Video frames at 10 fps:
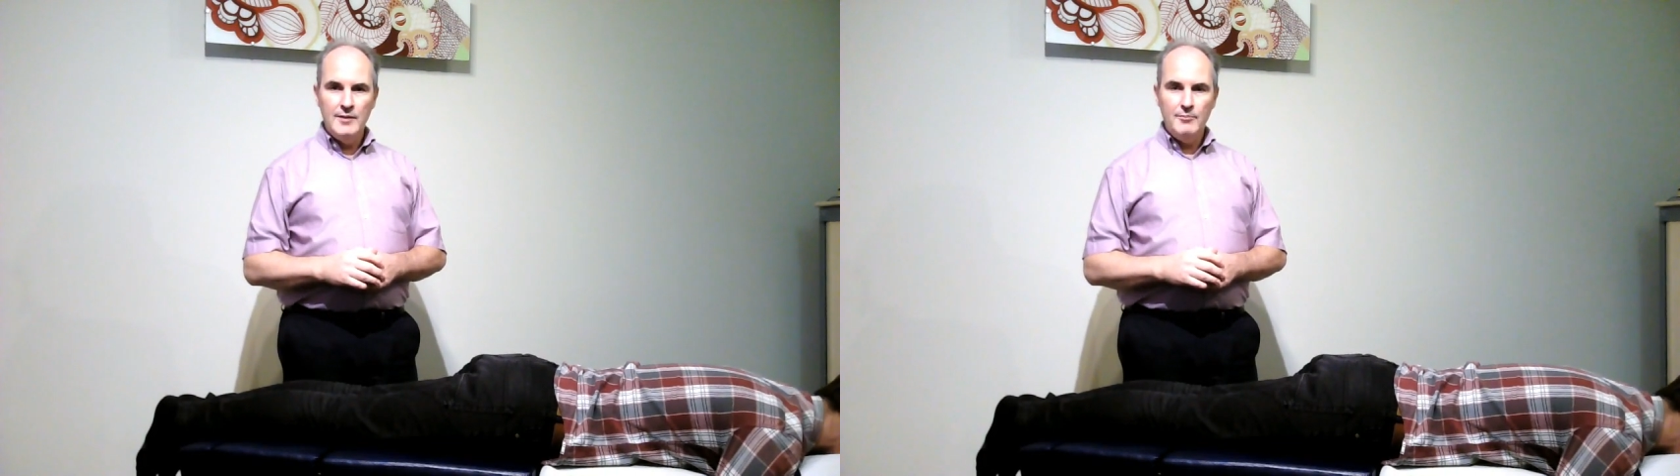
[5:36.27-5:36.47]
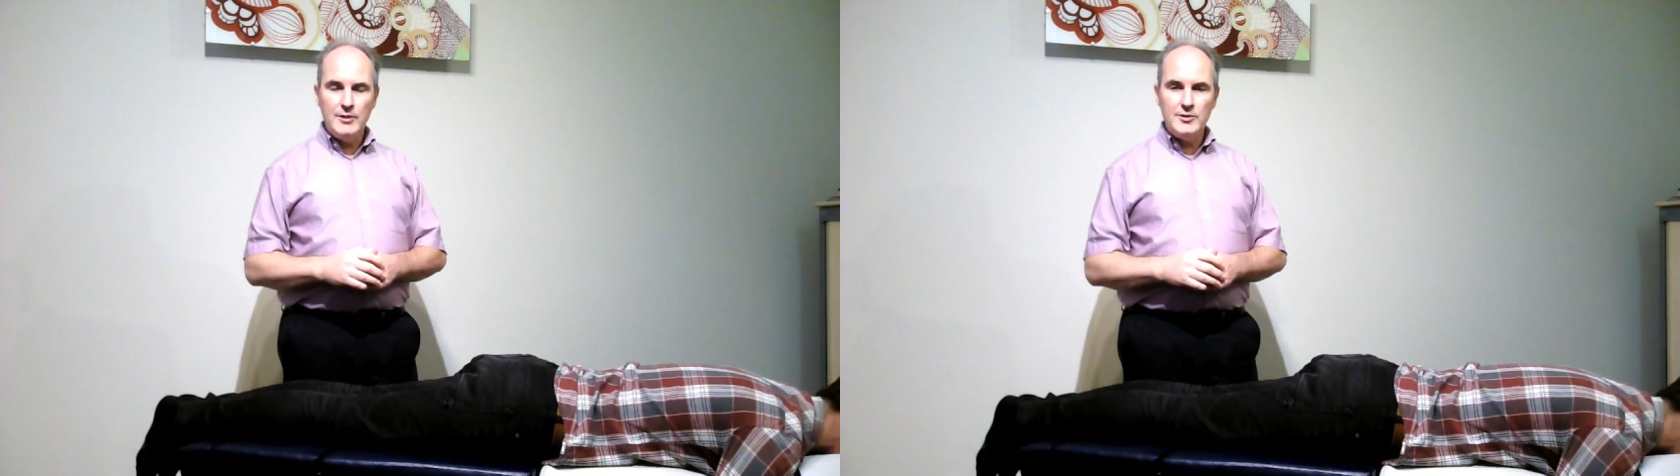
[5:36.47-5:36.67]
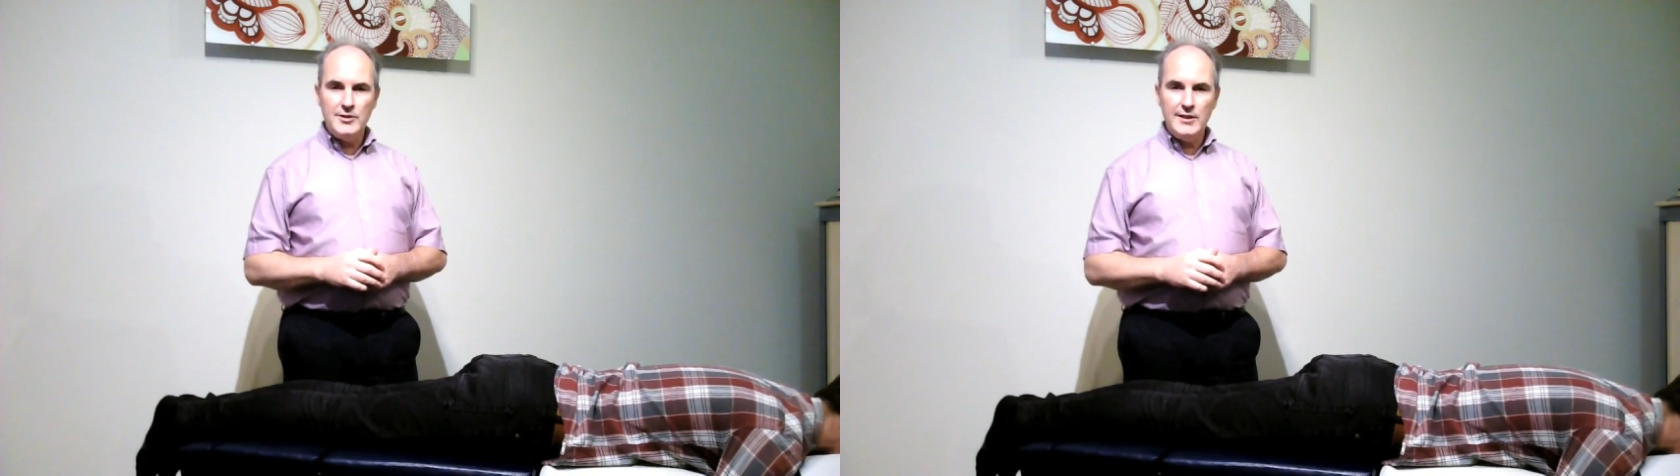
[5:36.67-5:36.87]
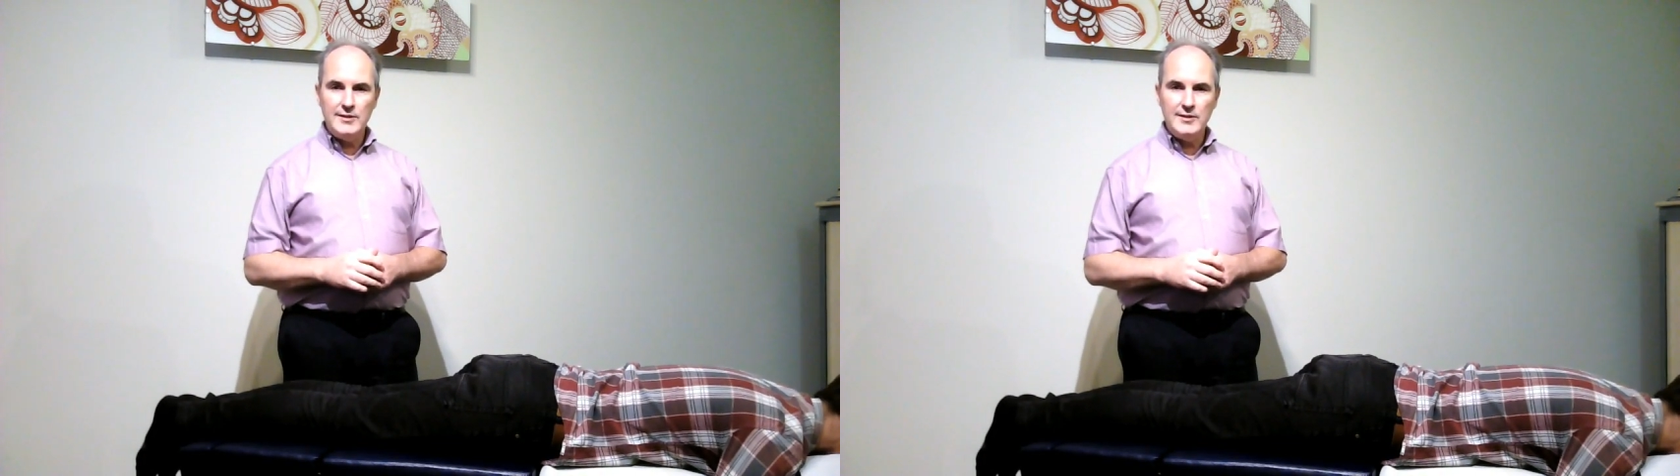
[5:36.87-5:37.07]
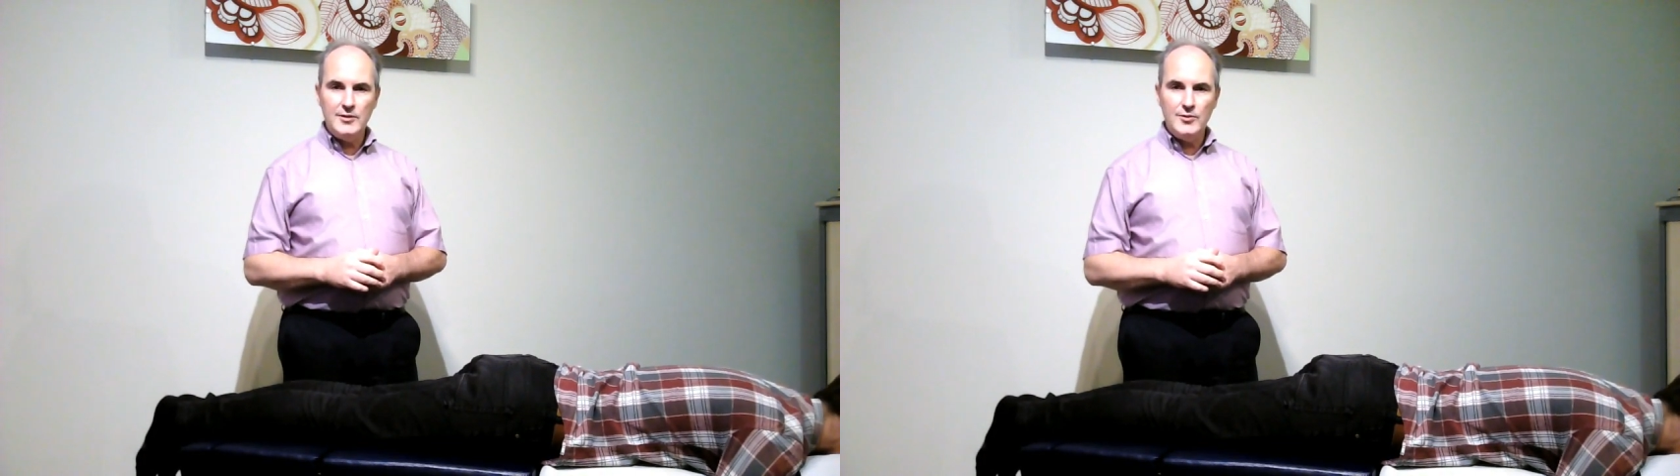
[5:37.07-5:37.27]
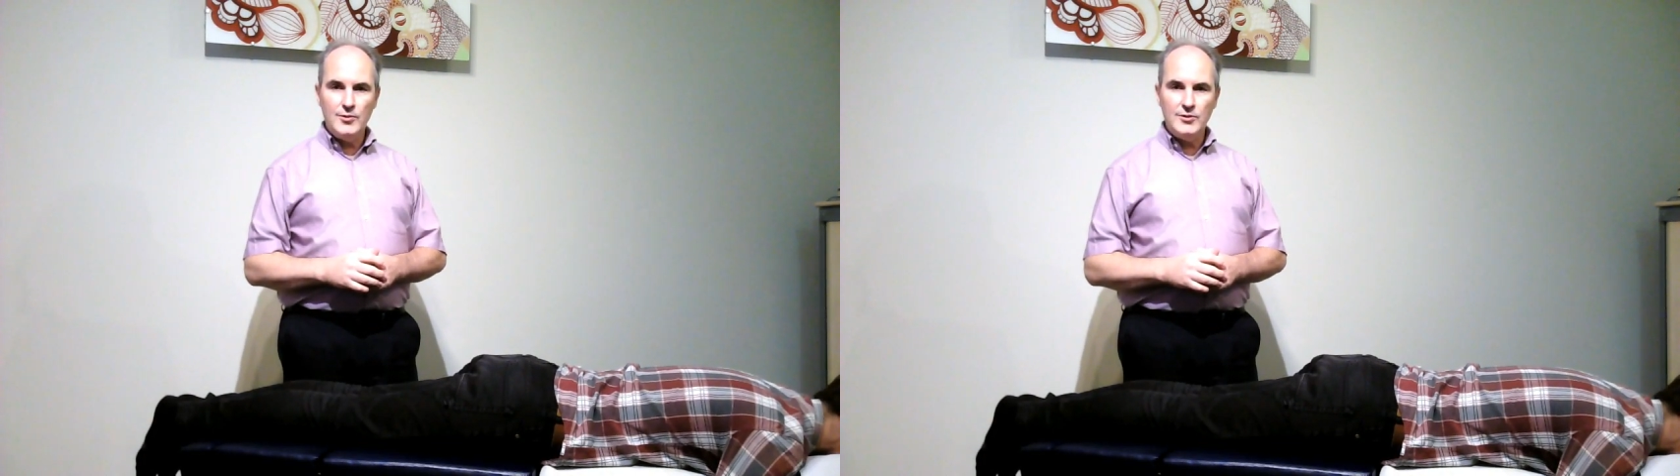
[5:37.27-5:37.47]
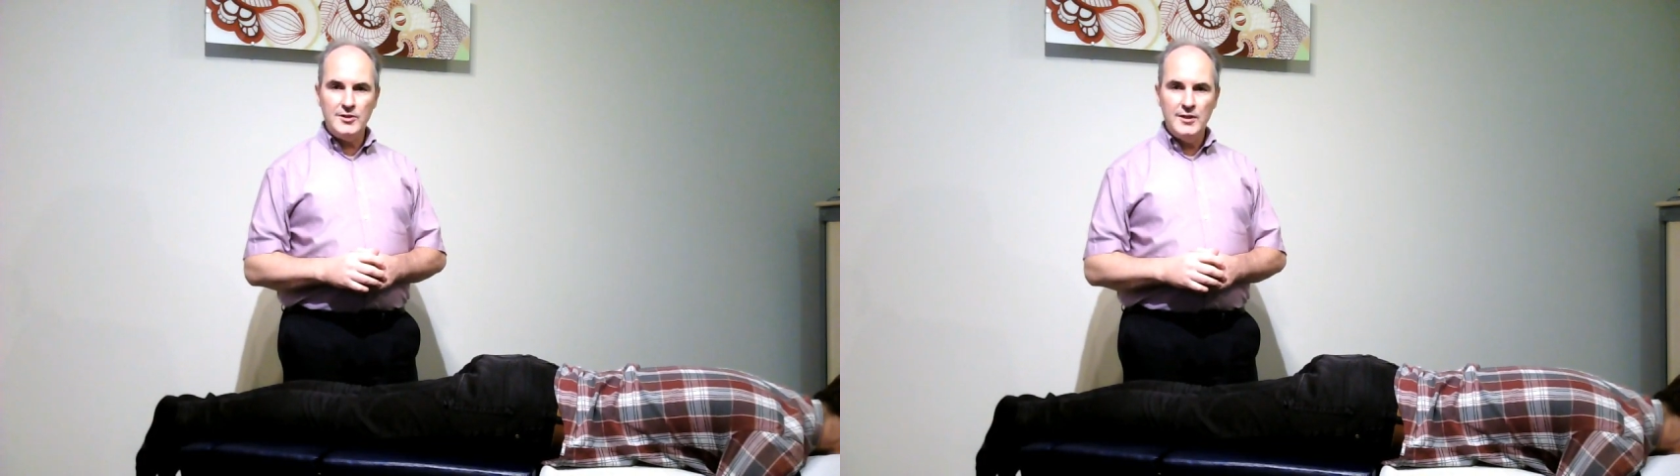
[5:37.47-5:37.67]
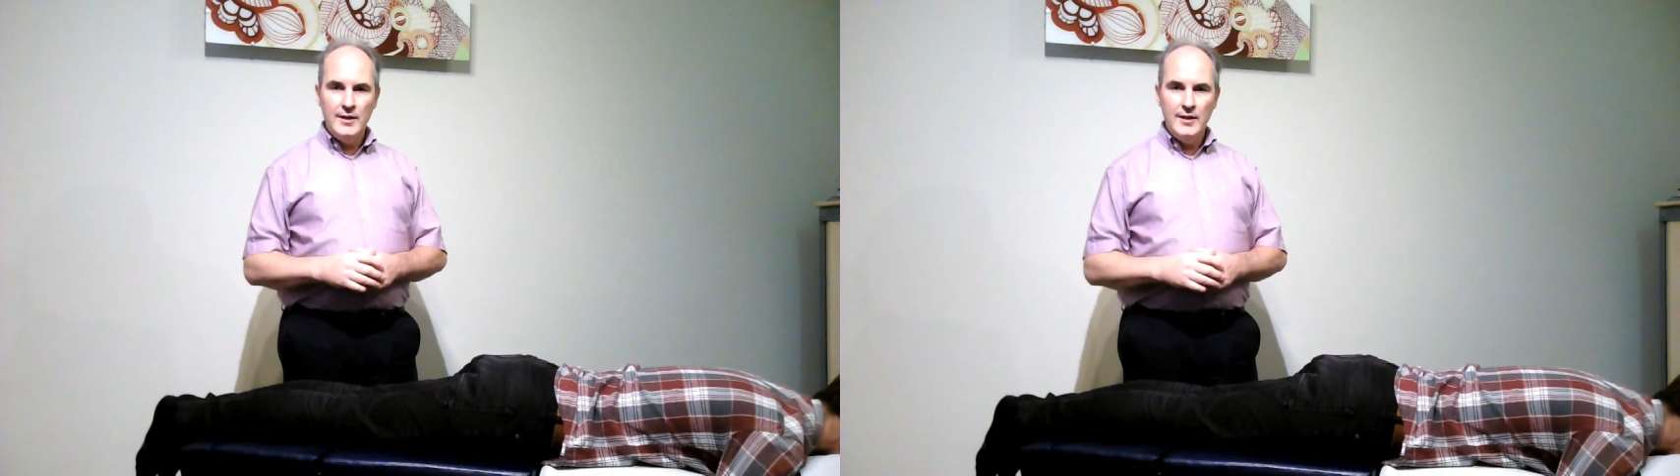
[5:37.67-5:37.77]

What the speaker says: muscle testing course.